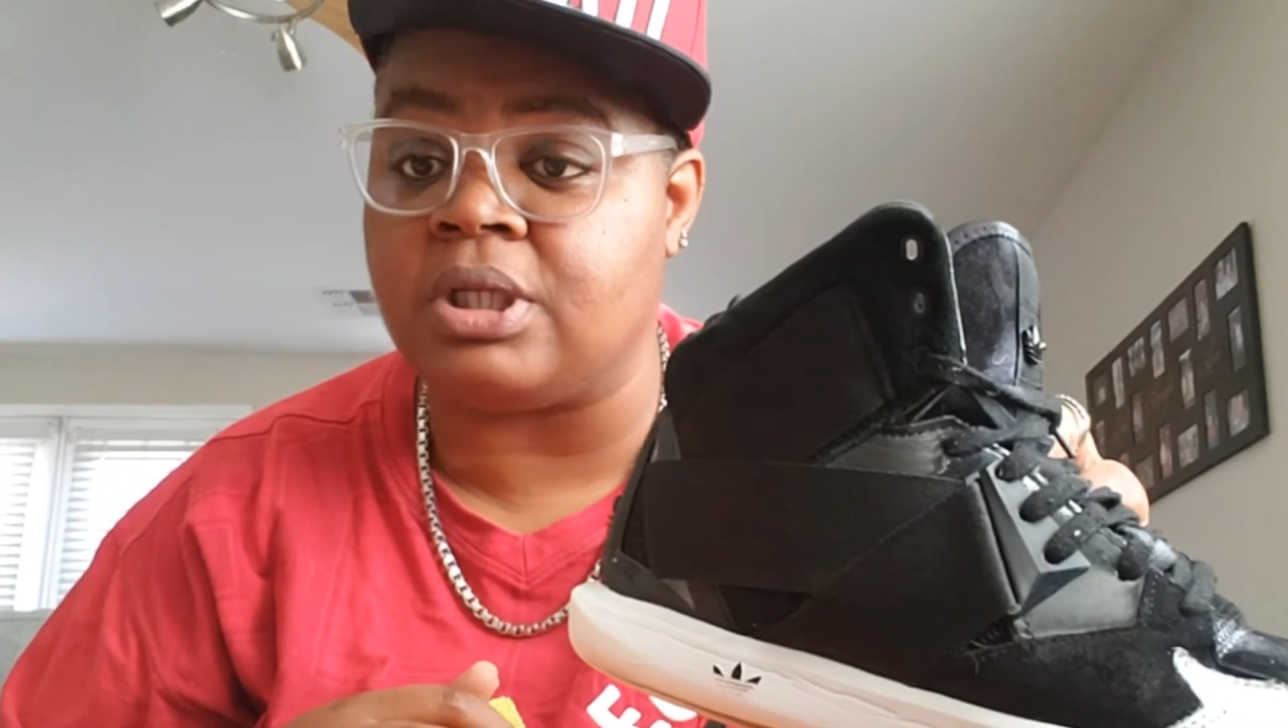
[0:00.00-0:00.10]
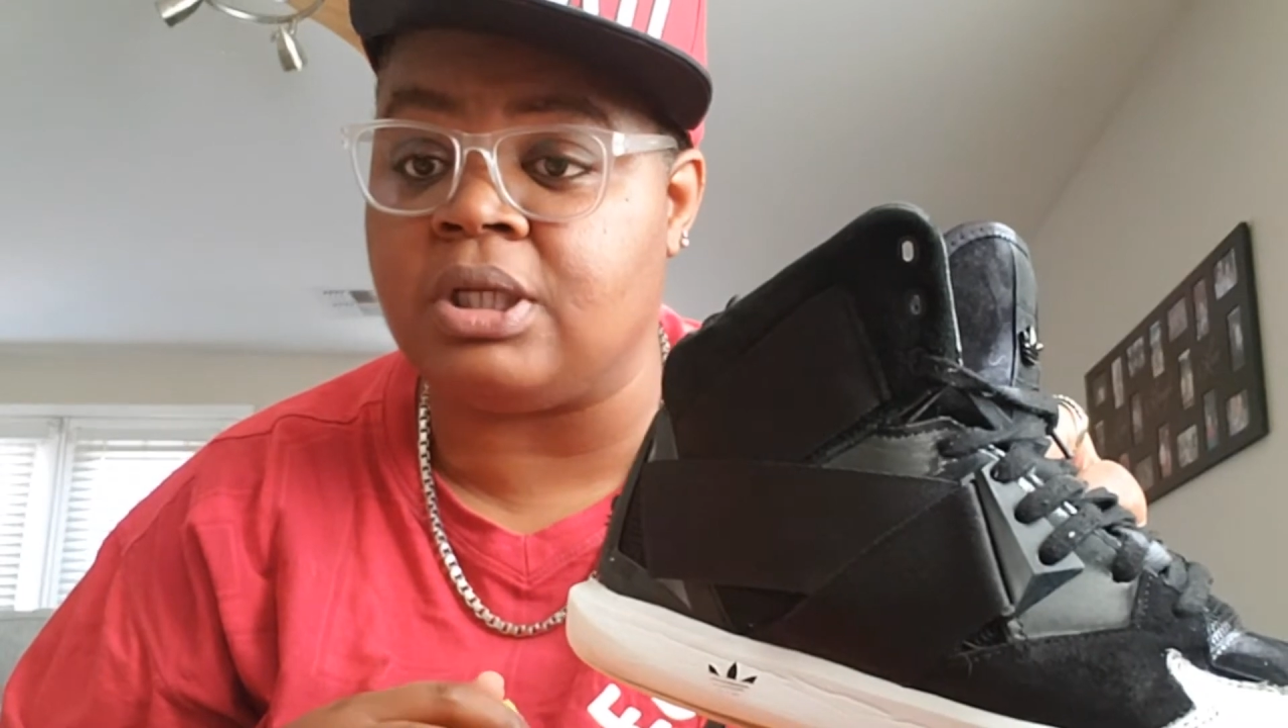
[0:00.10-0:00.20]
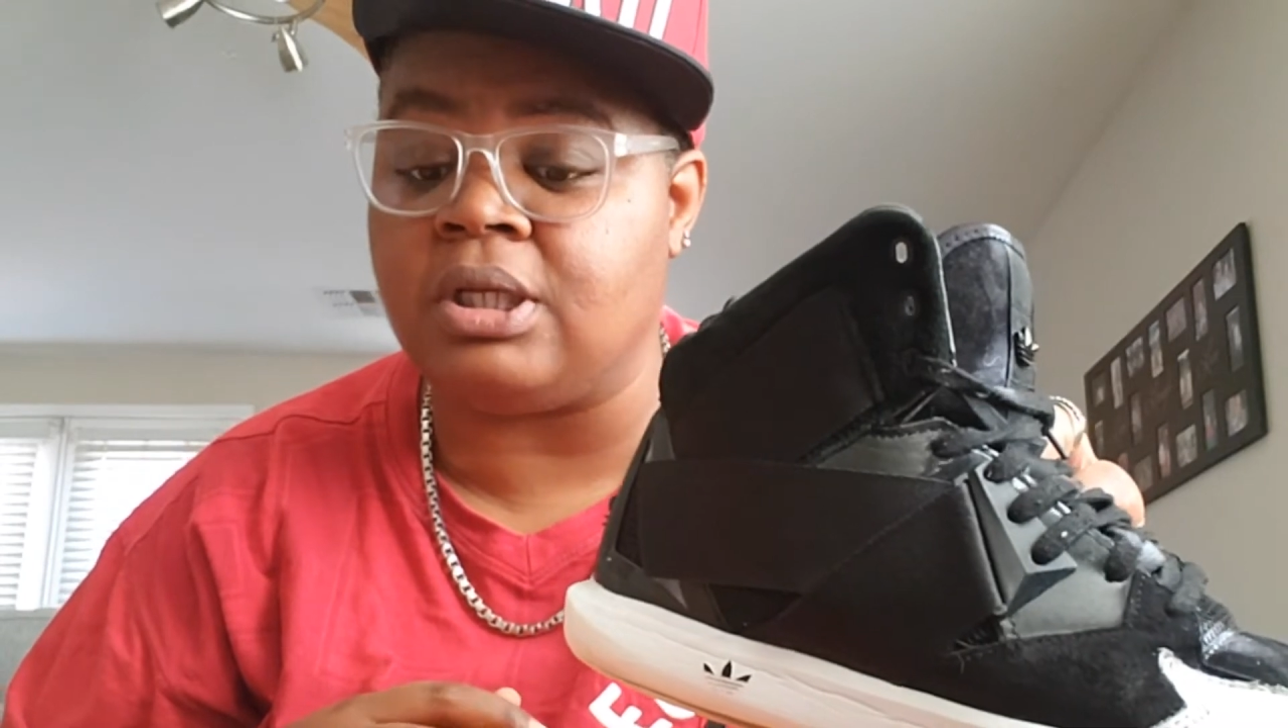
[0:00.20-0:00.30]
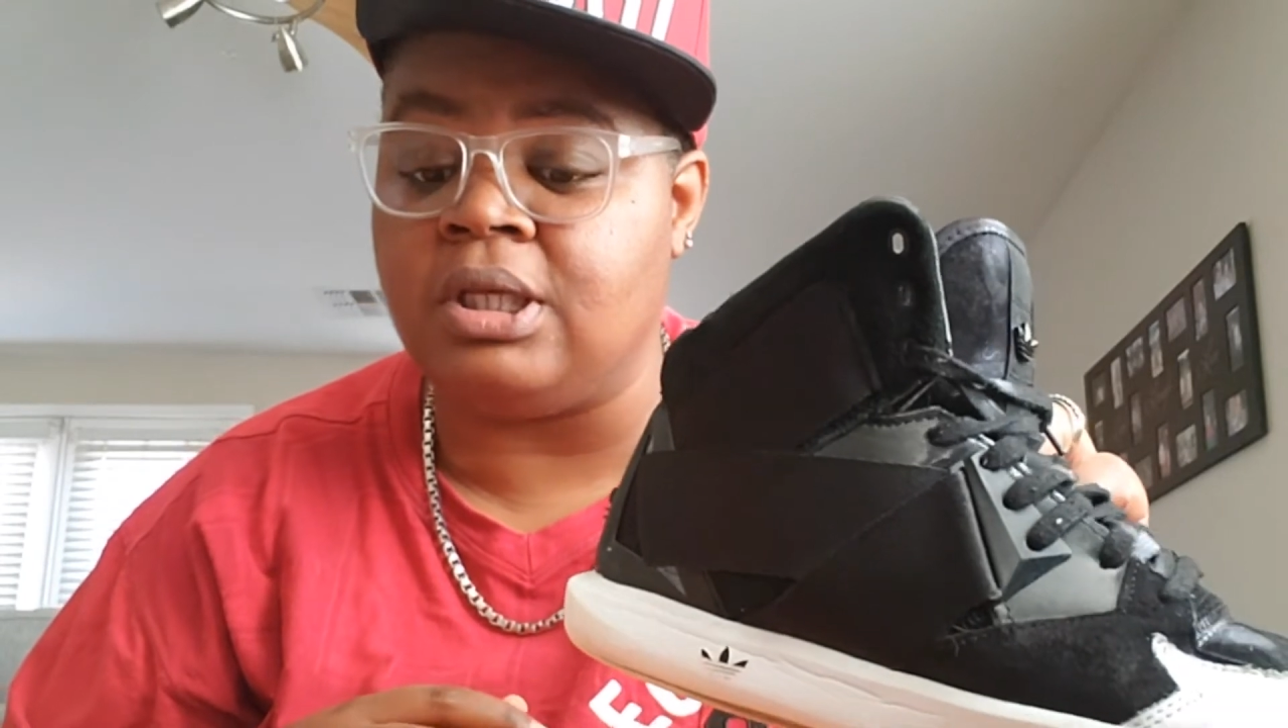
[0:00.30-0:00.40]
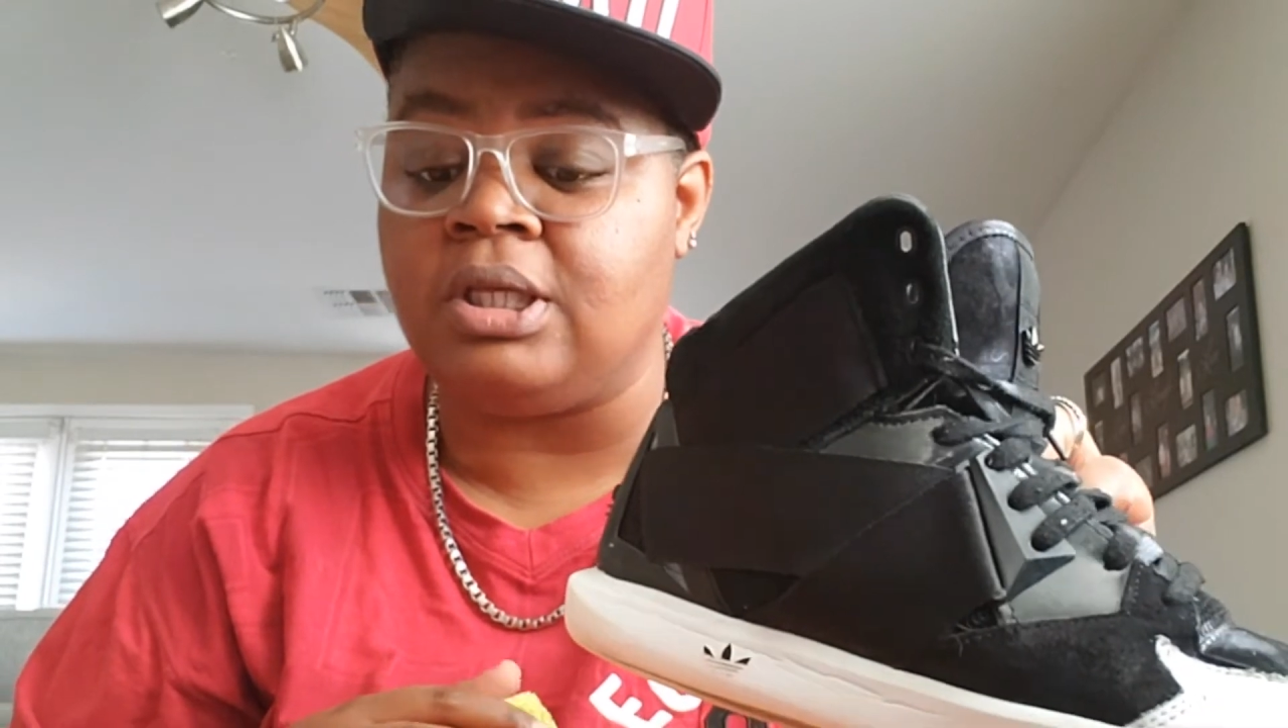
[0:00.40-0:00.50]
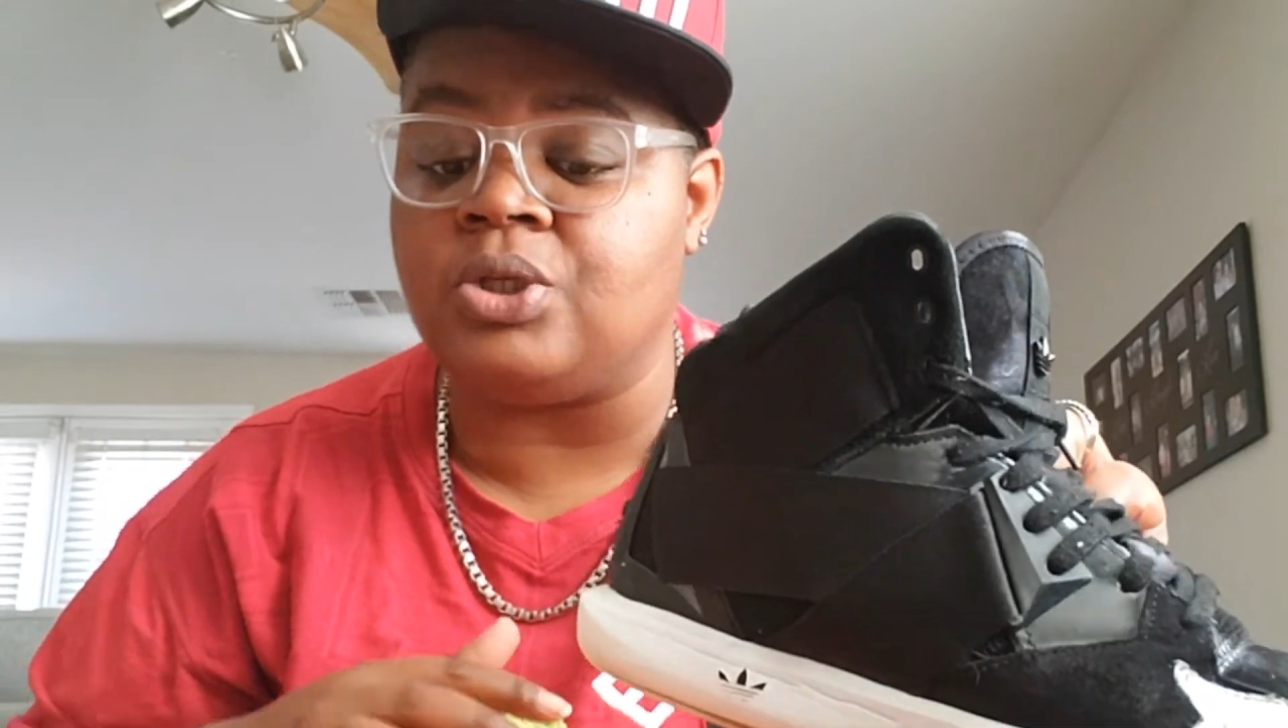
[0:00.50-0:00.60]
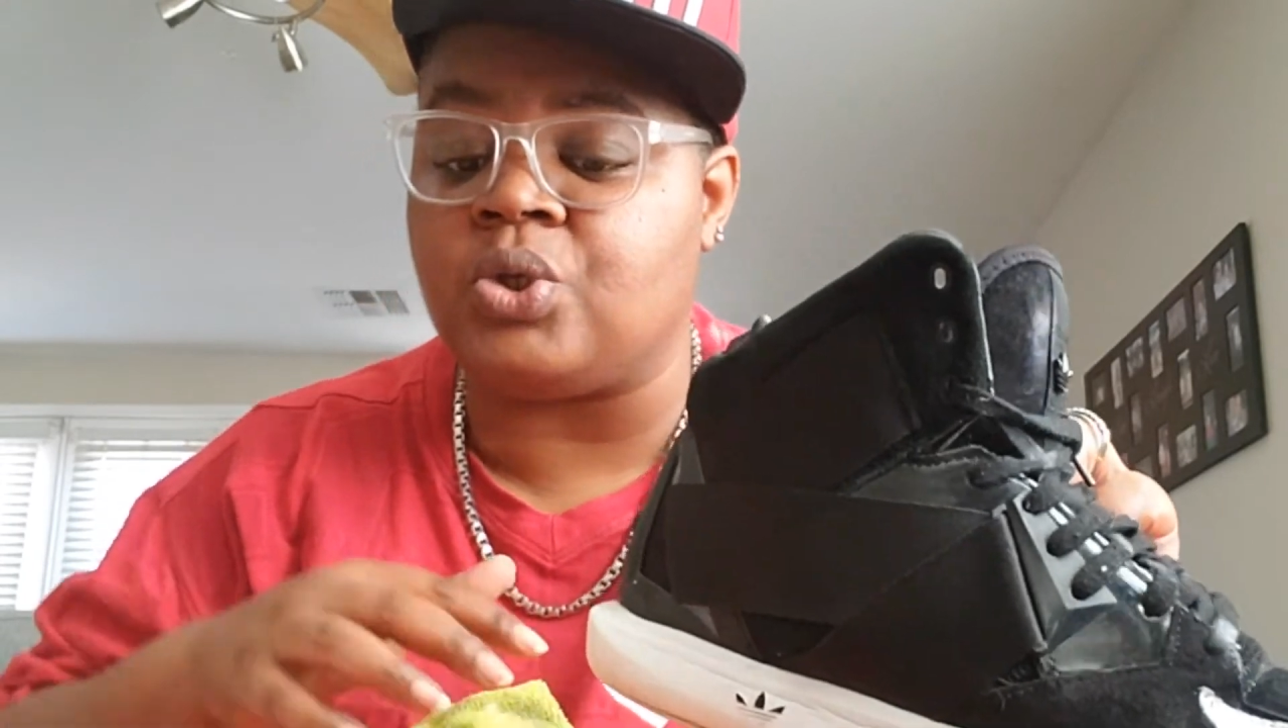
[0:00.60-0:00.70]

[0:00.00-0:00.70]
in it.